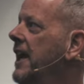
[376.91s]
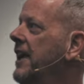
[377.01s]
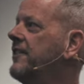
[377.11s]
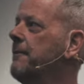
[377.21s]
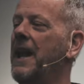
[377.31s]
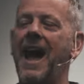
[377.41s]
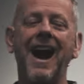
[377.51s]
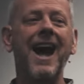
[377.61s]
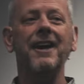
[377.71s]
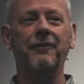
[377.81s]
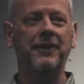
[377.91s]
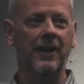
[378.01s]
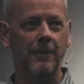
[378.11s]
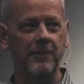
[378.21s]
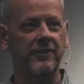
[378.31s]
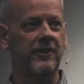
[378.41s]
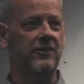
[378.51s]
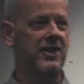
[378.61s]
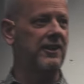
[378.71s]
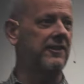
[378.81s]
He said, But I have come, this is
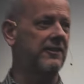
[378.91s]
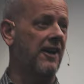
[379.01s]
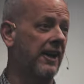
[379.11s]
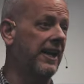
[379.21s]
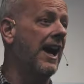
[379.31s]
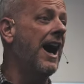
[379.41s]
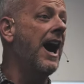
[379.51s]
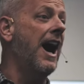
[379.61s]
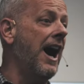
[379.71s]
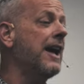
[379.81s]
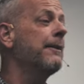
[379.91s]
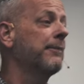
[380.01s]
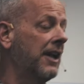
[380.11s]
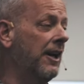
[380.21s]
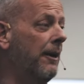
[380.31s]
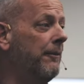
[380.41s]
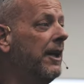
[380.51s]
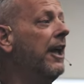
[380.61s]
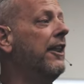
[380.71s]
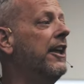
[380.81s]
Jesus talking, I am come
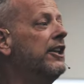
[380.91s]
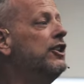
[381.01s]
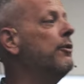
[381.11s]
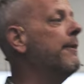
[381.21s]
that you